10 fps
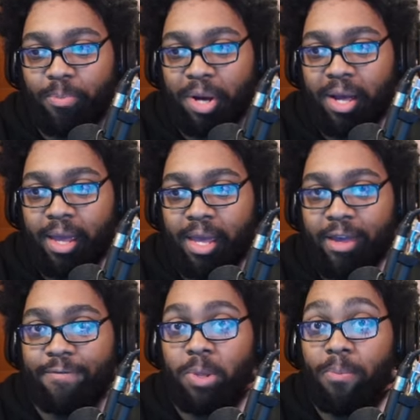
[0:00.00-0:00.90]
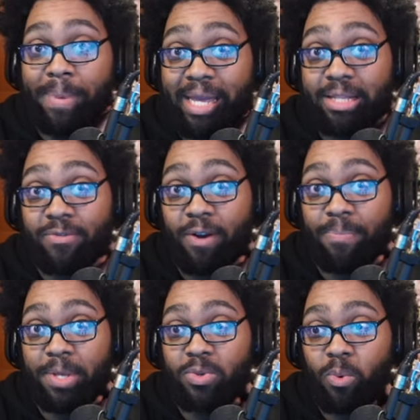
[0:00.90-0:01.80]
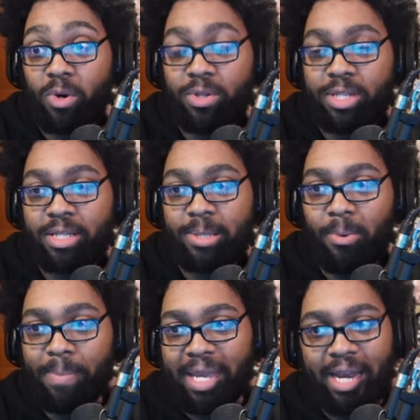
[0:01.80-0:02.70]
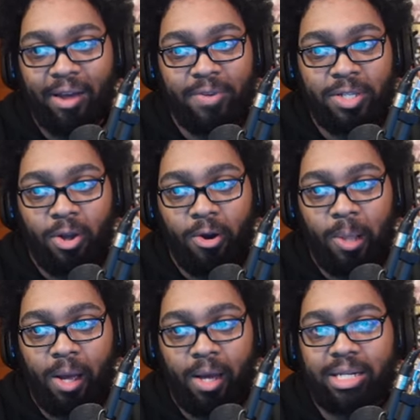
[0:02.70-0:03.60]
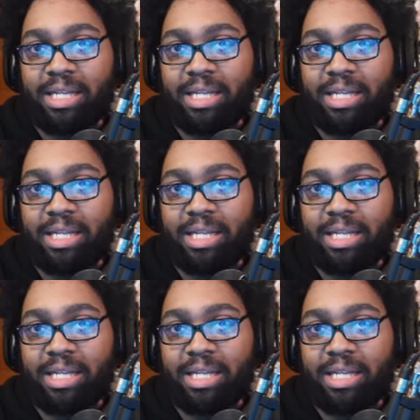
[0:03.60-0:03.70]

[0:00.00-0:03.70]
but if Lumine's from this world, does Lumine have a starlog?